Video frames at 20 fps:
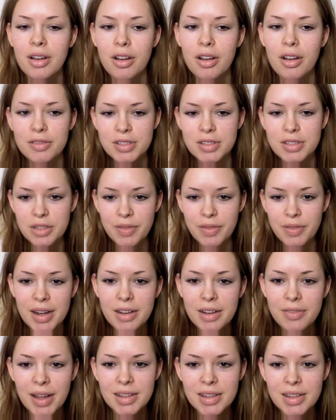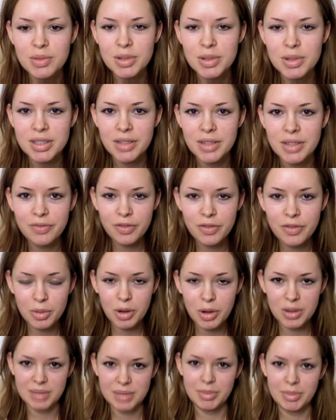of Serena Van der Woodsen from
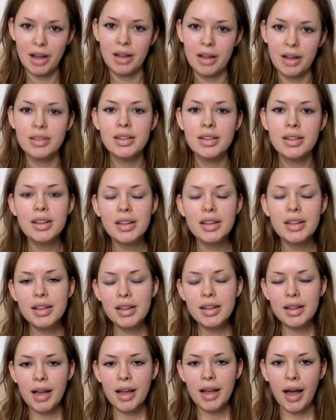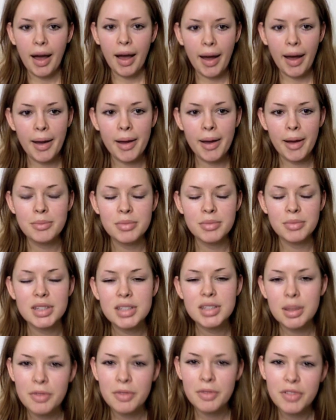Gossip Girl.
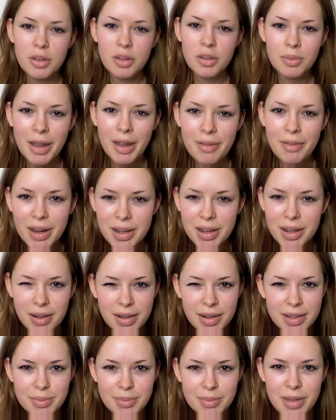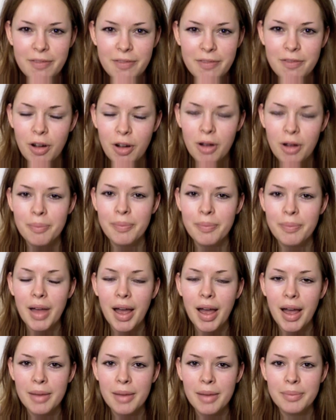Some of you may recognise me from
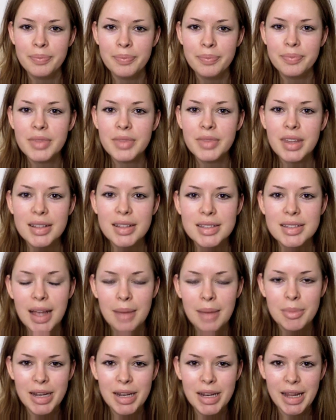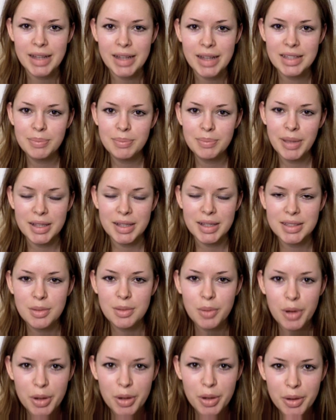Sam and Nick's Pixie
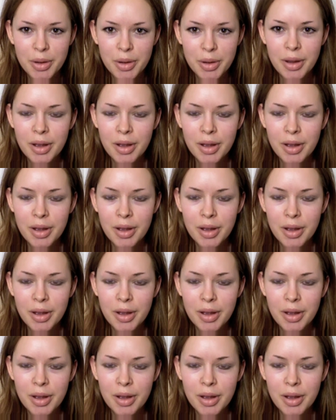Woo